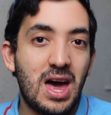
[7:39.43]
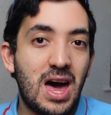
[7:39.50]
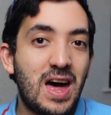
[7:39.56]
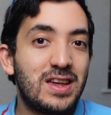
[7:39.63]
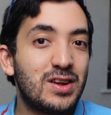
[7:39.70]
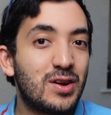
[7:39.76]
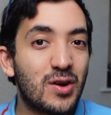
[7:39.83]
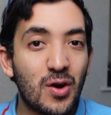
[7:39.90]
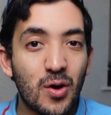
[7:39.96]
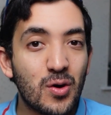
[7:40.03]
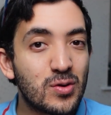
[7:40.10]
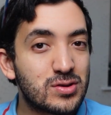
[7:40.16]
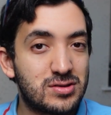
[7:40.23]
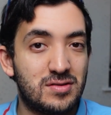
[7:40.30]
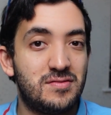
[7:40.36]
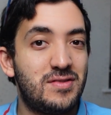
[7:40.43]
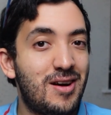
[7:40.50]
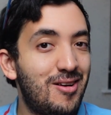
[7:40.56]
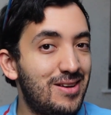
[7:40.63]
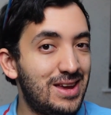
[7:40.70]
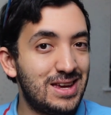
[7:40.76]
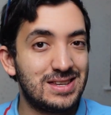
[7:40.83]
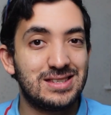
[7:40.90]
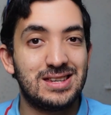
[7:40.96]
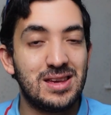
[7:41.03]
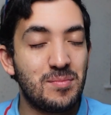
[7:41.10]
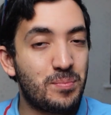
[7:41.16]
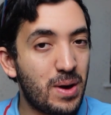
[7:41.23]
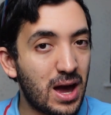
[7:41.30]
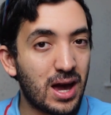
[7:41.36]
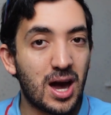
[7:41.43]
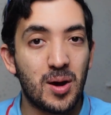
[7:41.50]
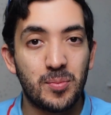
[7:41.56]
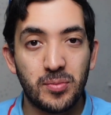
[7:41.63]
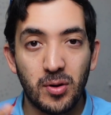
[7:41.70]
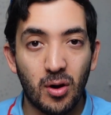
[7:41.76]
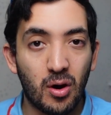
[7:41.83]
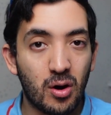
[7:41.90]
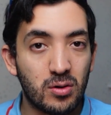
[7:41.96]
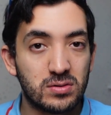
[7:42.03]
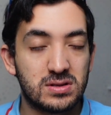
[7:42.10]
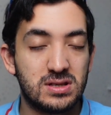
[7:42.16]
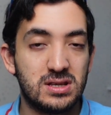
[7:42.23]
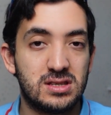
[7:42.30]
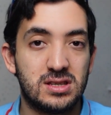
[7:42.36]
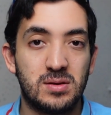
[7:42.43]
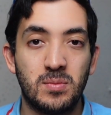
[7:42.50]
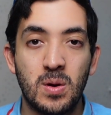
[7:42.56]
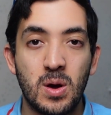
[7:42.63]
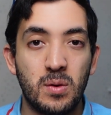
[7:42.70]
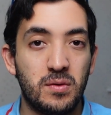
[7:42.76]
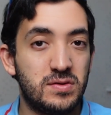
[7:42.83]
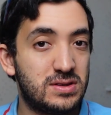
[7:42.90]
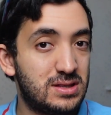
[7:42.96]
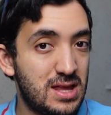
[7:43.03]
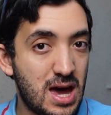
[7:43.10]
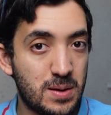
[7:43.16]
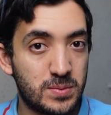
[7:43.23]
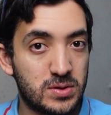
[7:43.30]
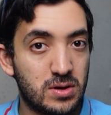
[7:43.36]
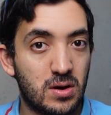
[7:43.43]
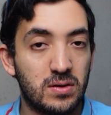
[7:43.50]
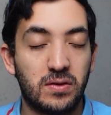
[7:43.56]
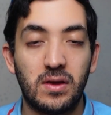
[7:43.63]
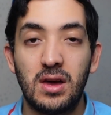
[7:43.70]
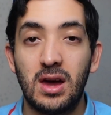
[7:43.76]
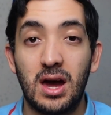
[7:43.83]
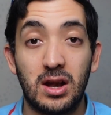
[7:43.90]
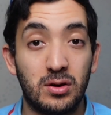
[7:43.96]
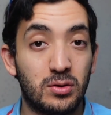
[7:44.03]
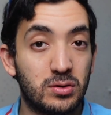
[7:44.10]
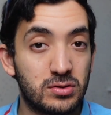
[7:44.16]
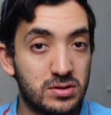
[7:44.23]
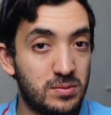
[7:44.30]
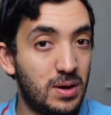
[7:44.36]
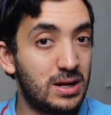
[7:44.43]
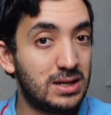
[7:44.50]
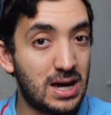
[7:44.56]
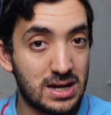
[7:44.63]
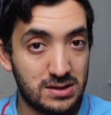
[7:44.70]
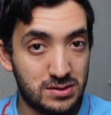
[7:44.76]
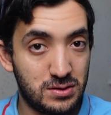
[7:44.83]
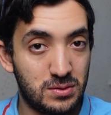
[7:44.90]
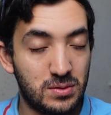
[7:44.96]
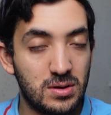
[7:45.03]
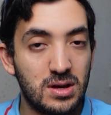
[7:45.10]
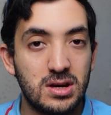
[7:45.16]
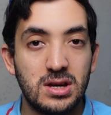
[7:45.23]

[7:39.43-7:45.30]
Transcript: And you can also very easily backup your whole system with snapshots and automate that too.